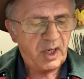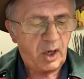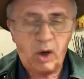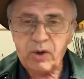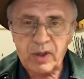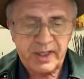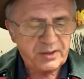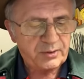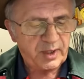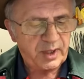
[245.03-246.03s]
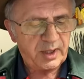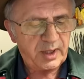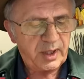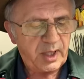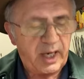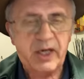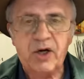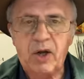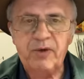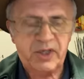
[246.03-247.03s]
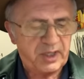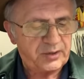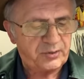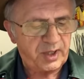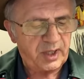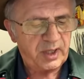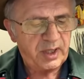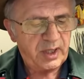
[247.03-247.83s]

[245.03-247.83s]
local history, economic history,